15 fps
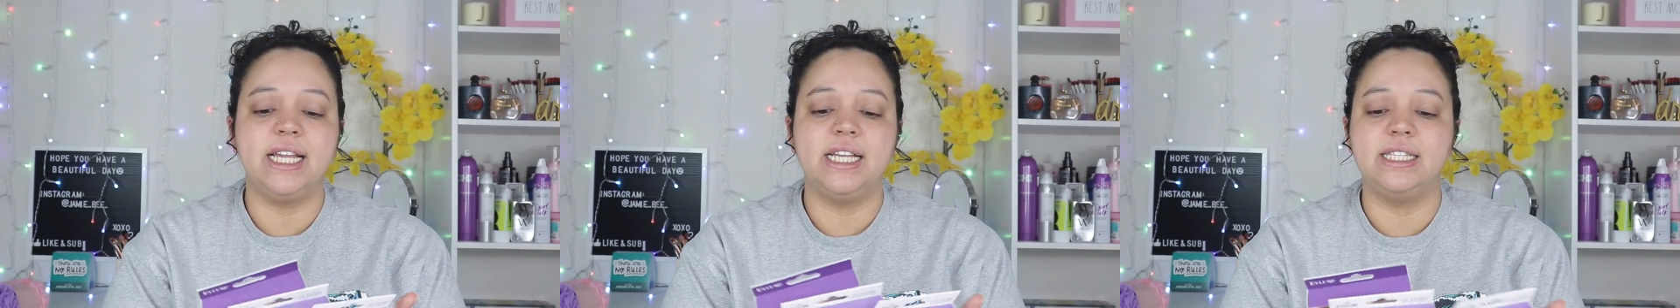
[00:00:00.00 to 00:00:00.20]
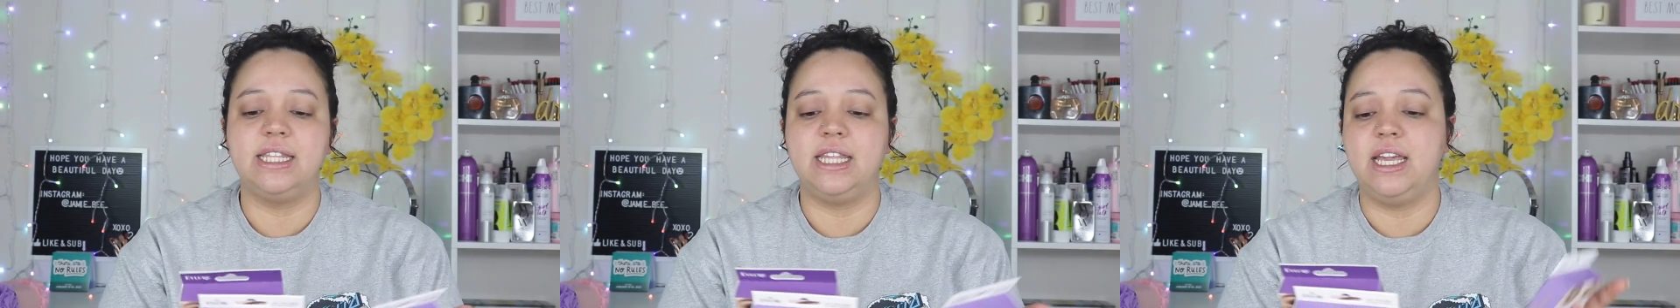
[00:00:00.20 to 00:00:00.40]

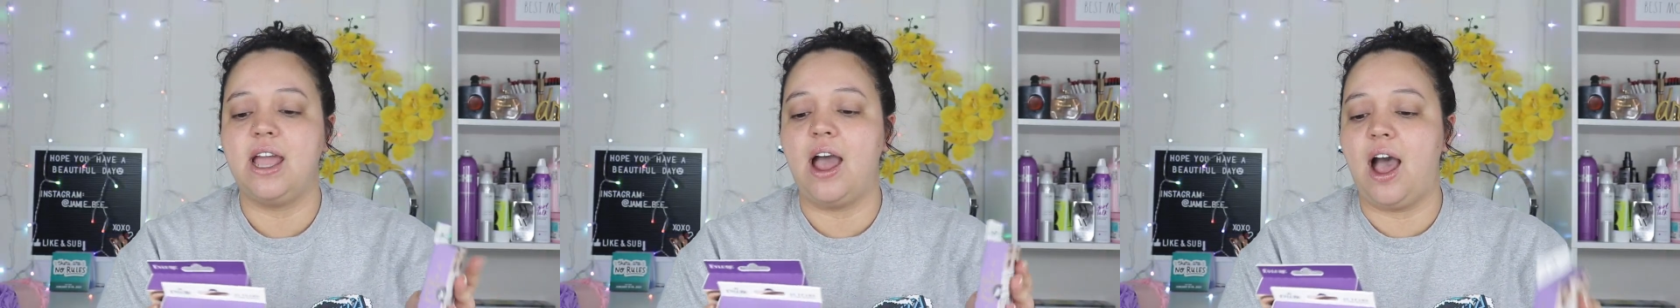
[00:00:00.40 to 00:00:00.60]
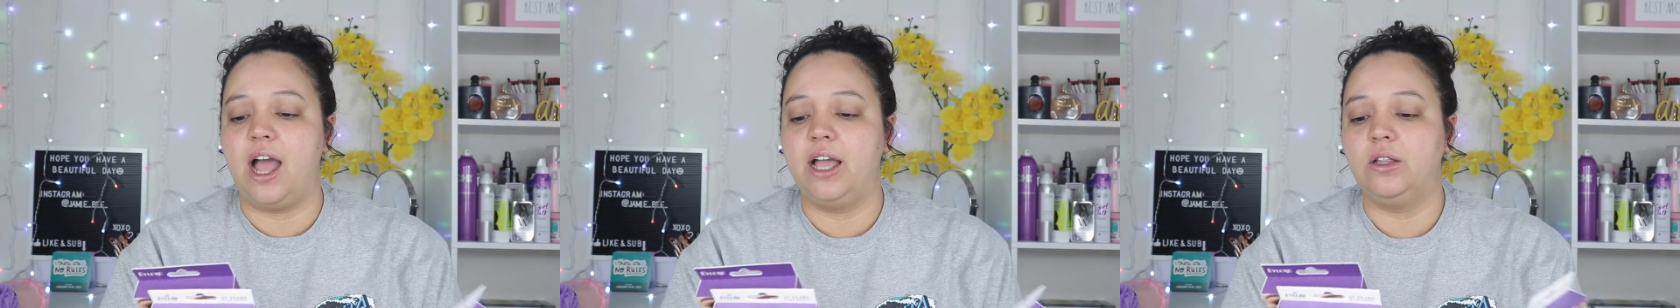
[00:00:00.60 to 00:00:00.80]
is the
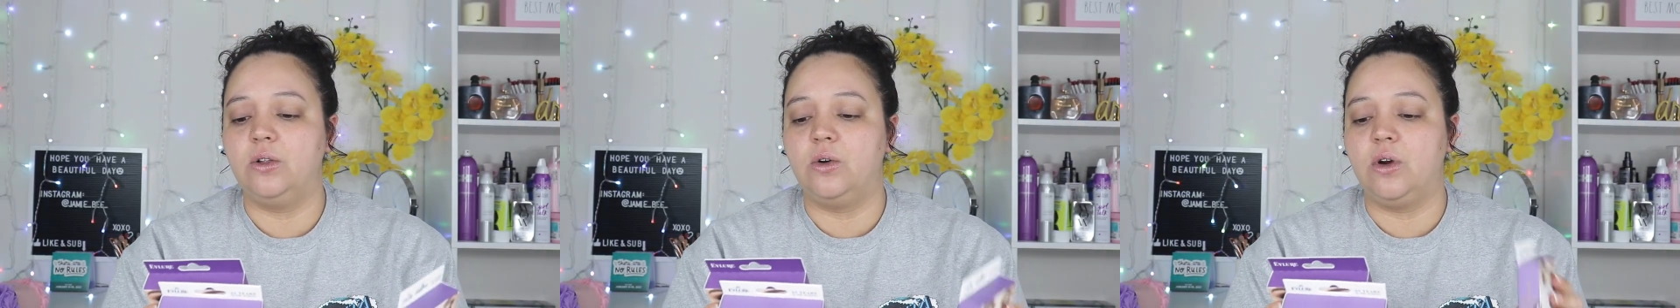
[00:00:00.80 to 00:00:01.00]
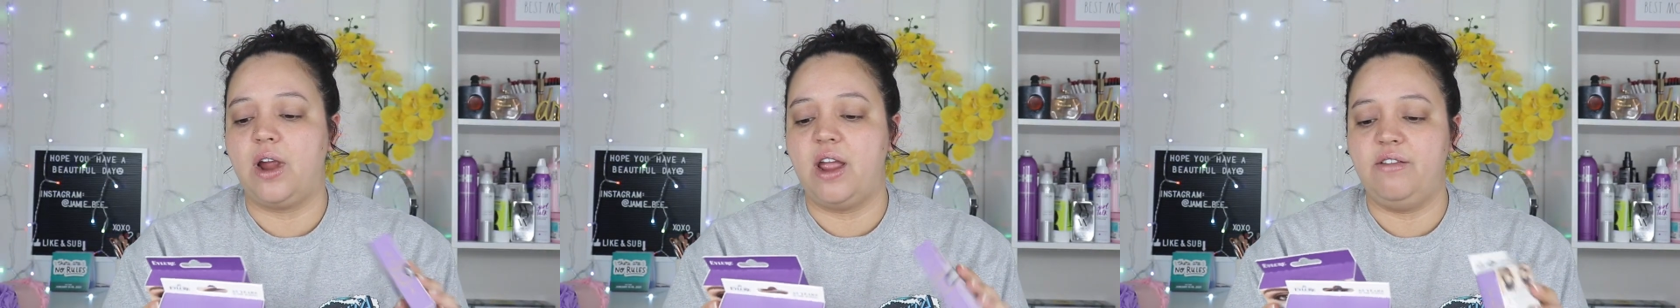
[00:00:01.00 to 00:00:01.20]

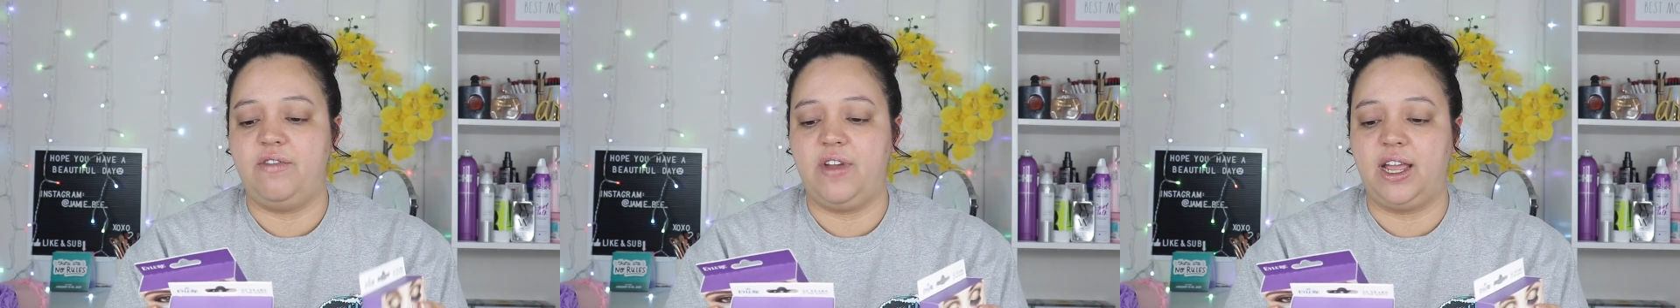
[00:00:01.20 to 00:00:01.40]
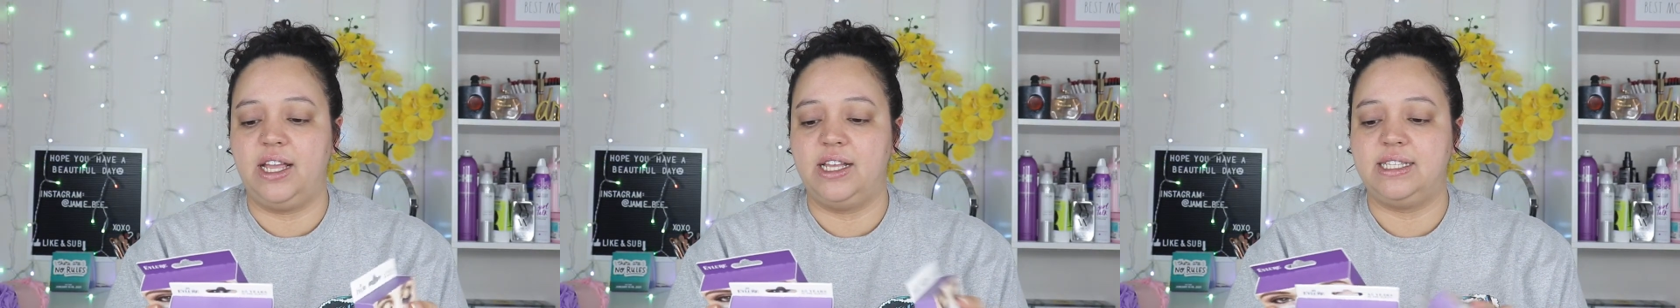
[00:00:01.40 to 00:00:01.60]
iLORE and
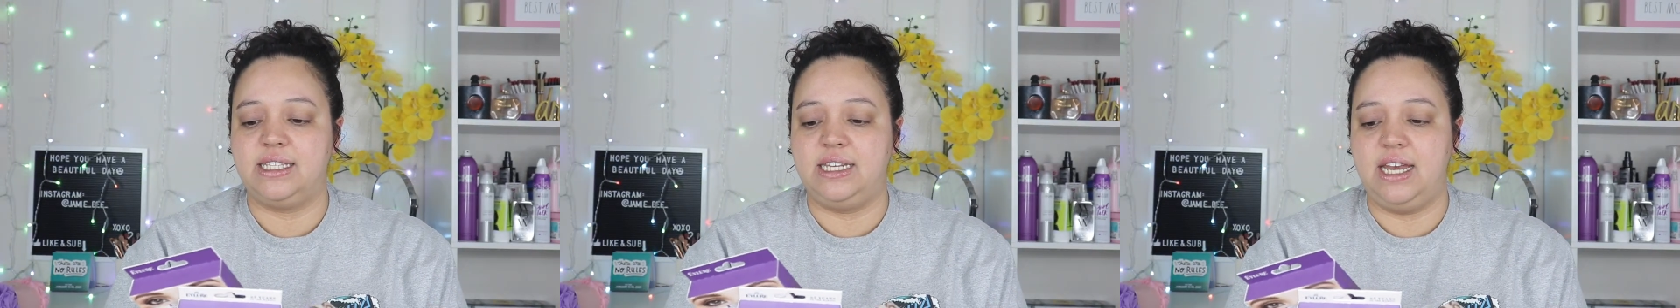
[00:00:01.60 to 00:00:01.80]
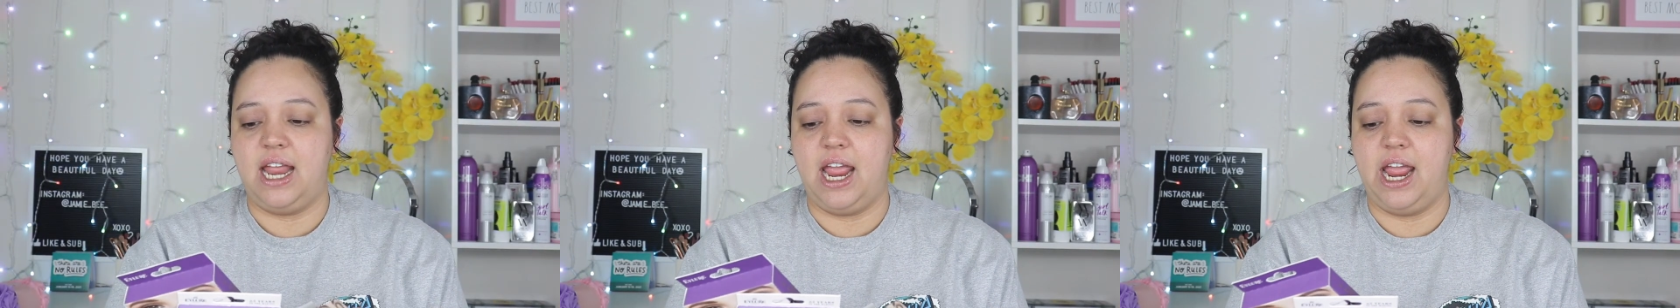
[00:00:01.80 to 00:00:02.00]
Vegas
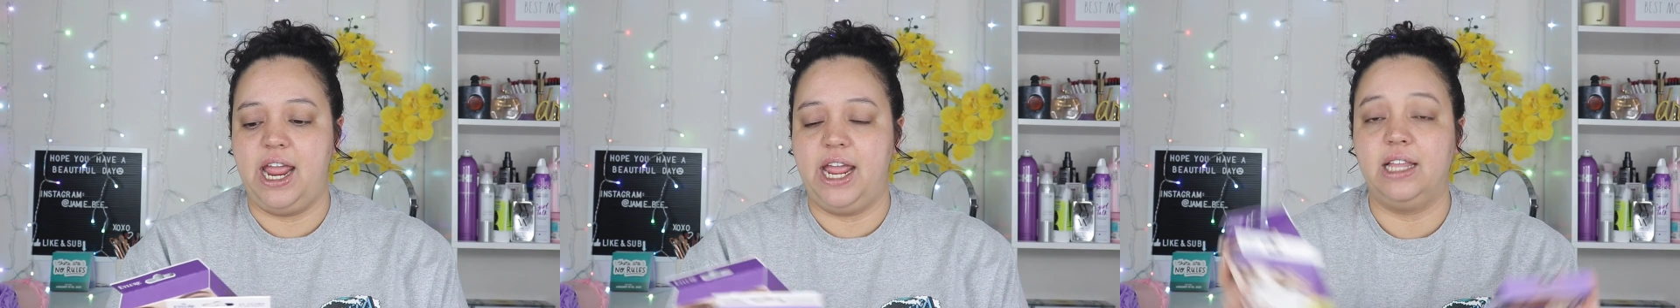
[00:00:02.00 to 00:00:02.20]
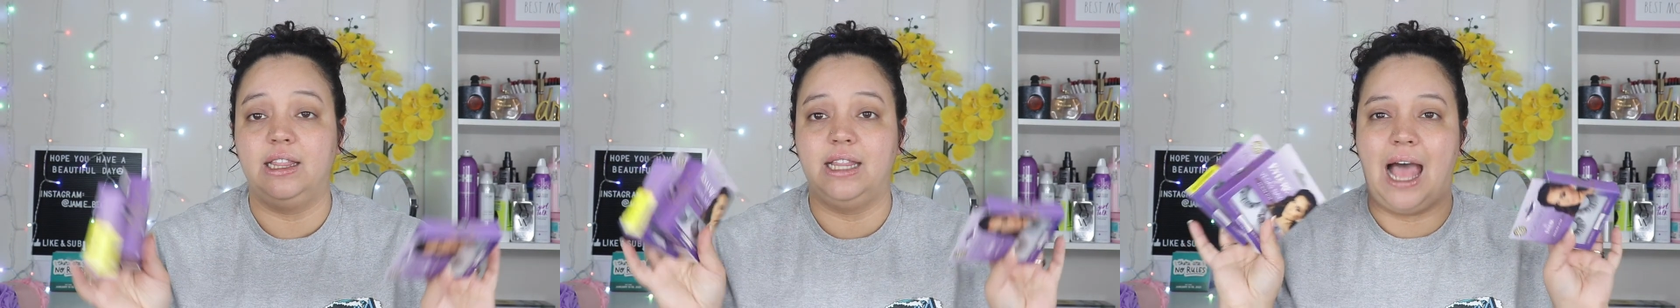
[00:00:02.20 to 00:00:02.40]

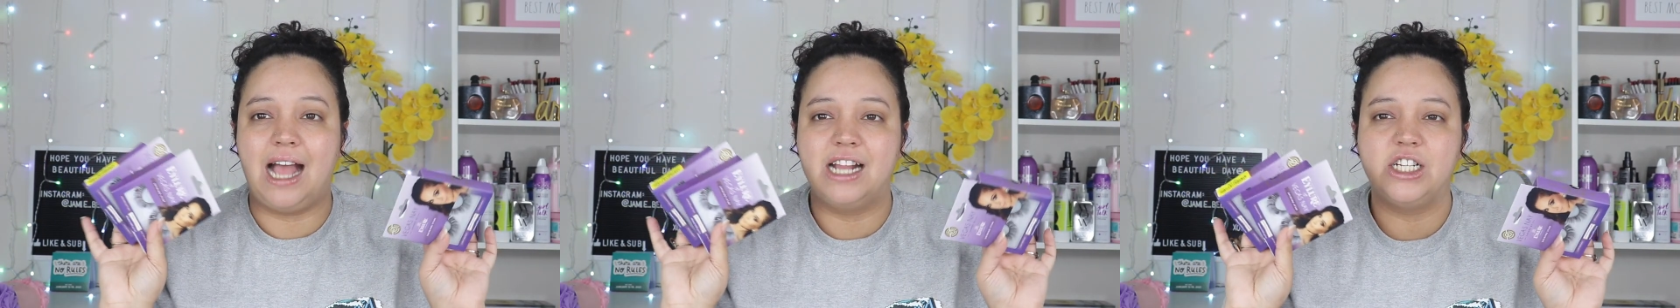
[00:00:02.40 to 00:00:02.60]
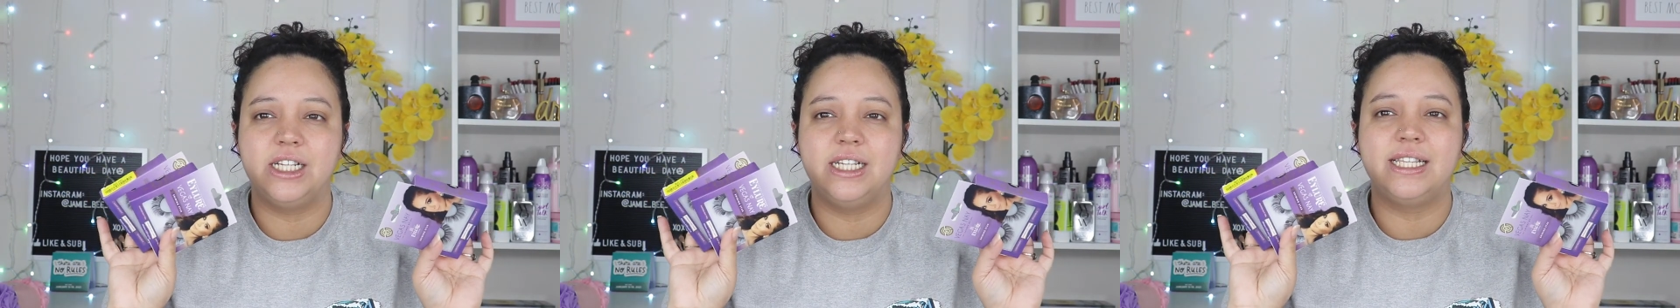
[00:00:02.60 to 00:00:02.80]
Nay
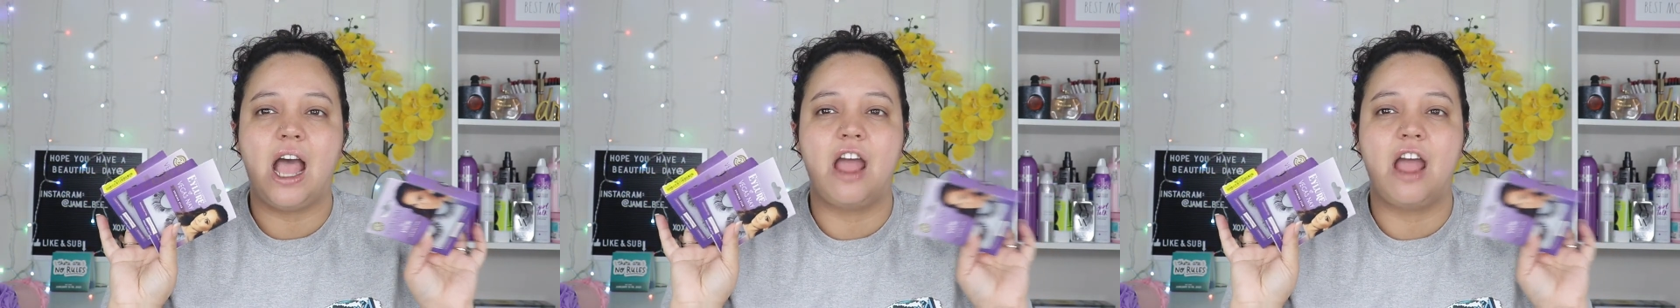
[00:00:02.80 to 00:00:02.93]
lashes.